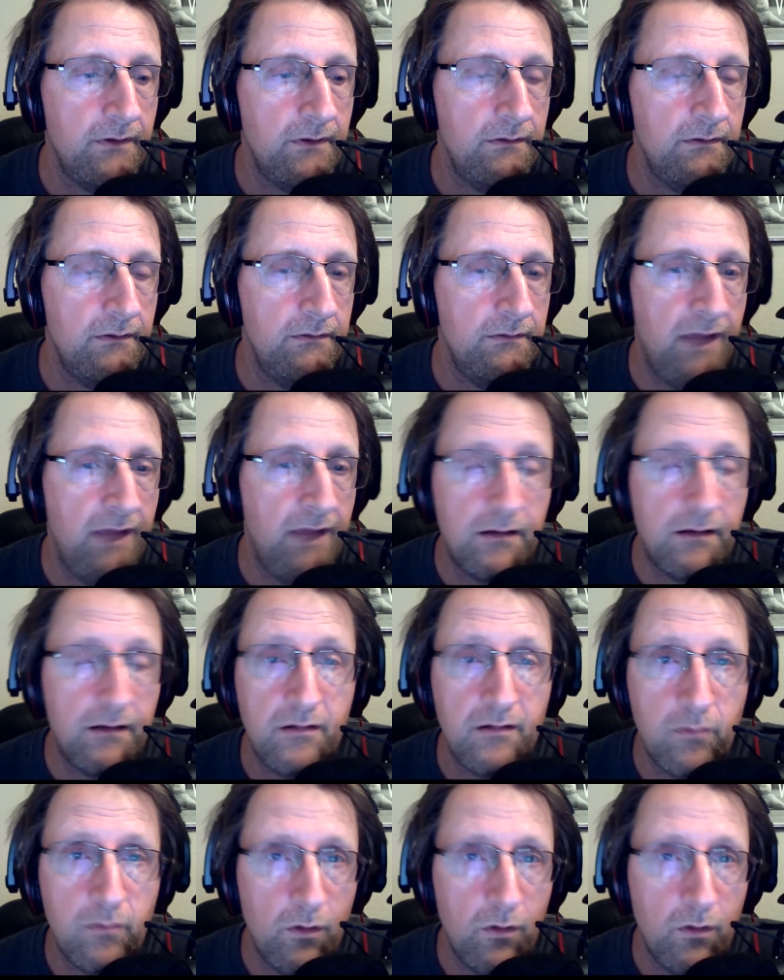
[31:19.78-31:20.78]
that's
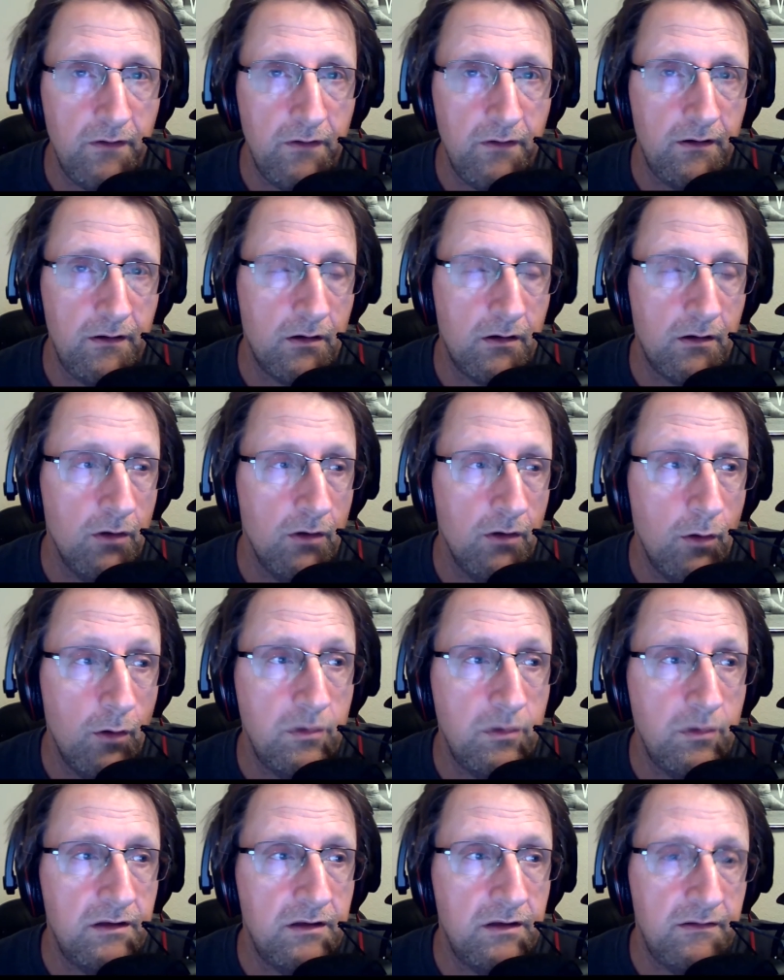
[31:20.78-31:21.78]
just one of the
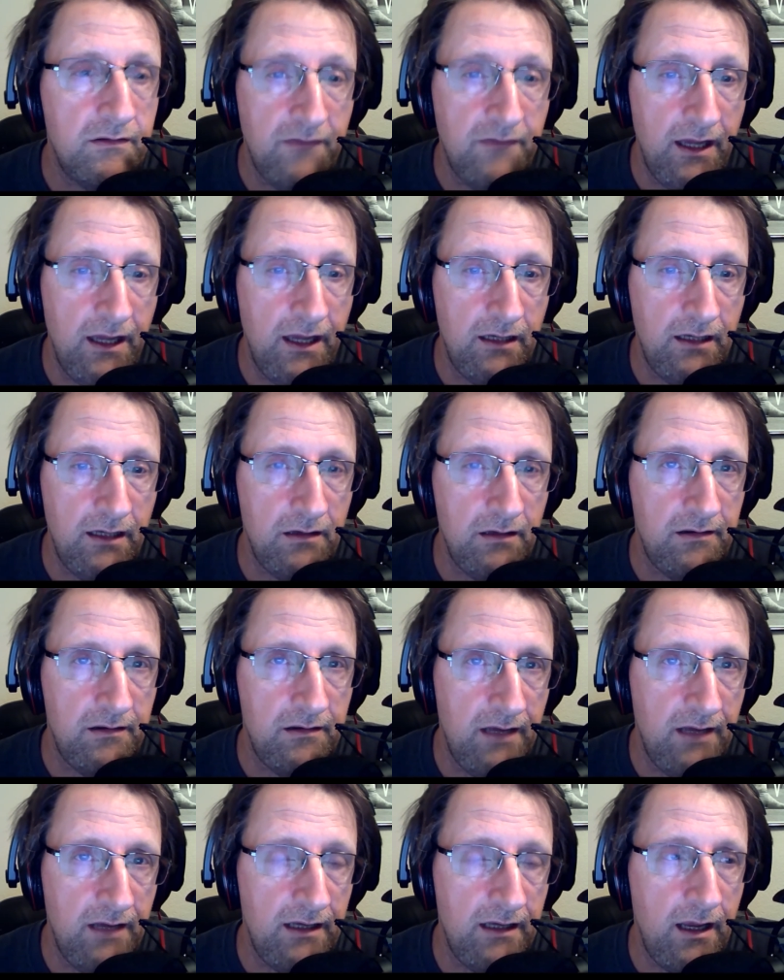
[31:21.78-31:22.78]
close things
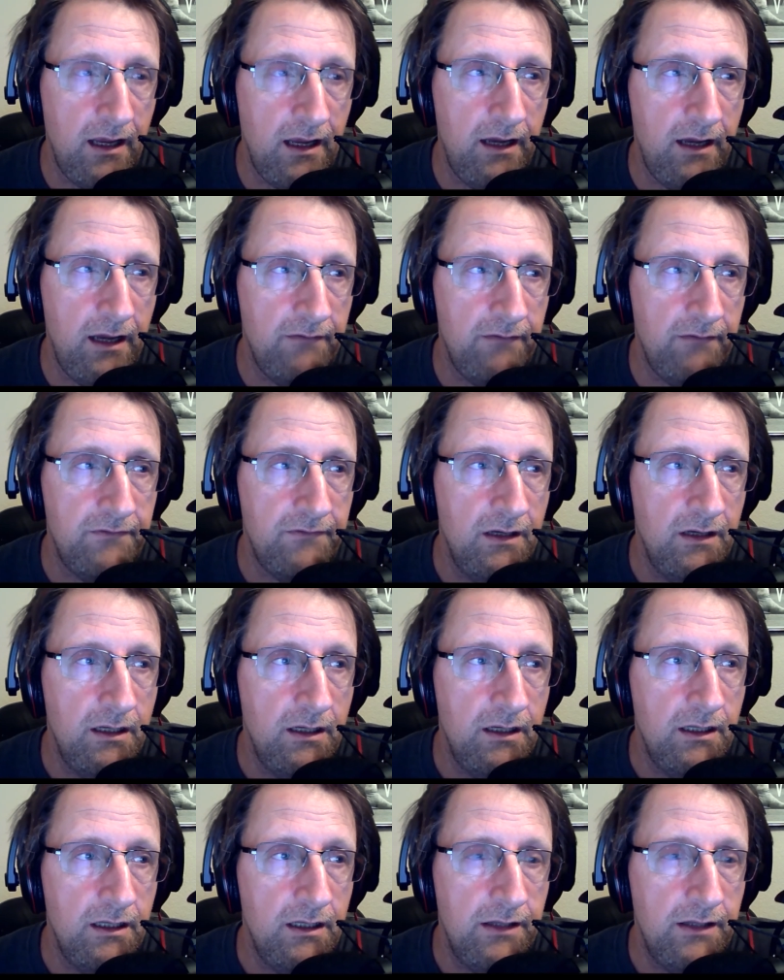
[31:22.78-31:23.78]
that I
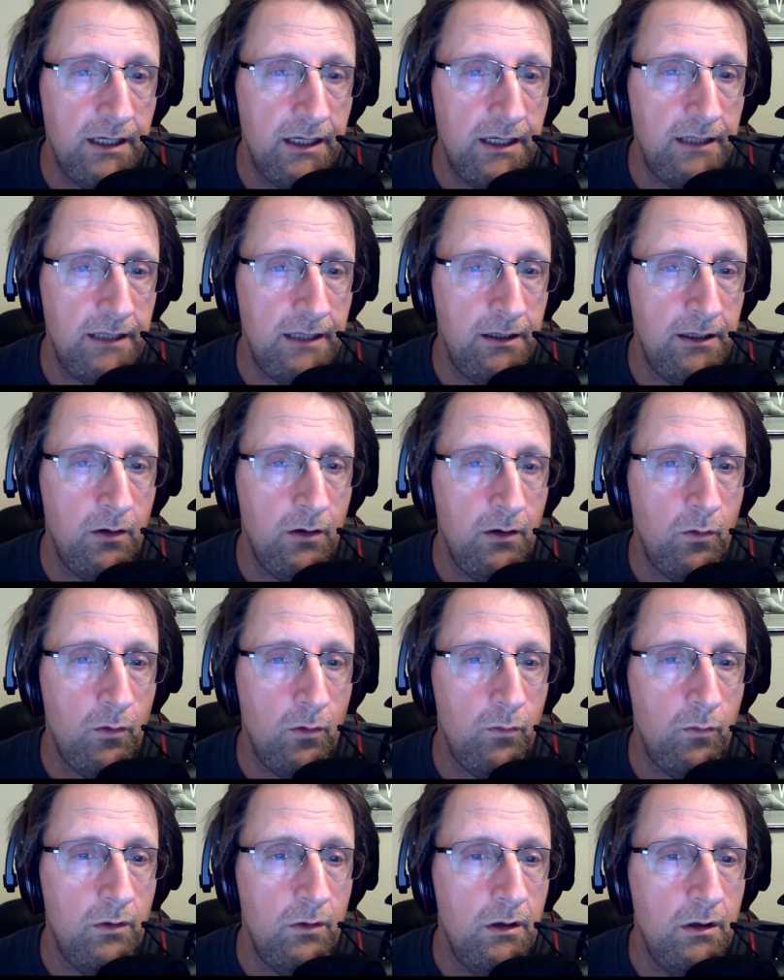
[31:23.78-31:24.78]
know.